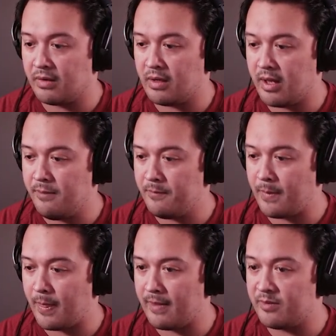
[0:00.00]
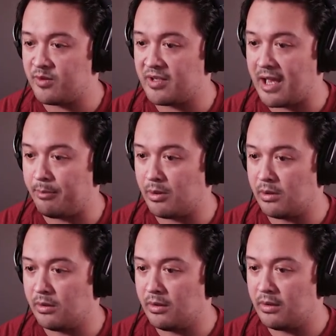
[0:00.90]
Okay.
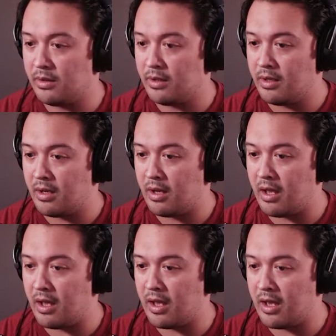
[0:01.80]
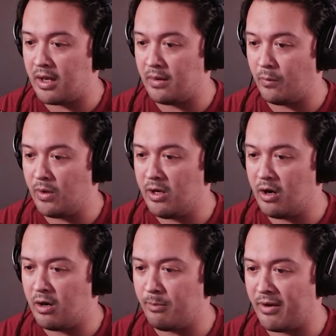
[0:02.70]
Scalpel. And
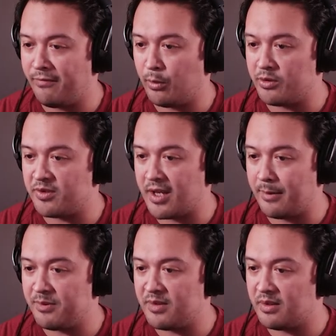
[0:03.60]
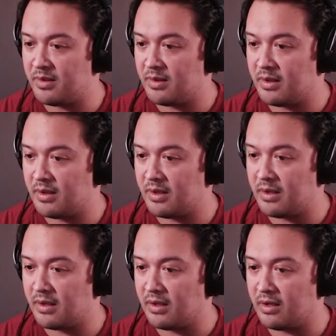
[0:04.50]
where are my forceps?
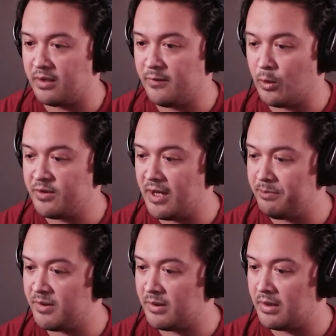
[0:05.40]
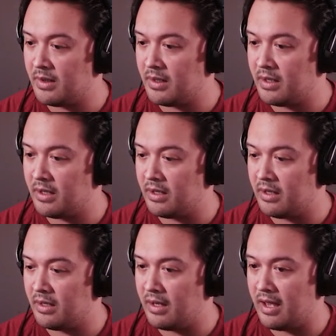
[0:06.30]
Are these forceps?
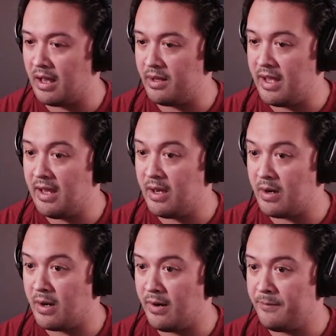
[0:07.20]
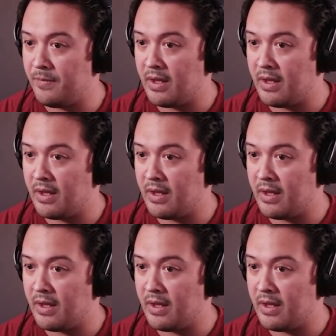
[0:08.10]
Hell yeah, they are.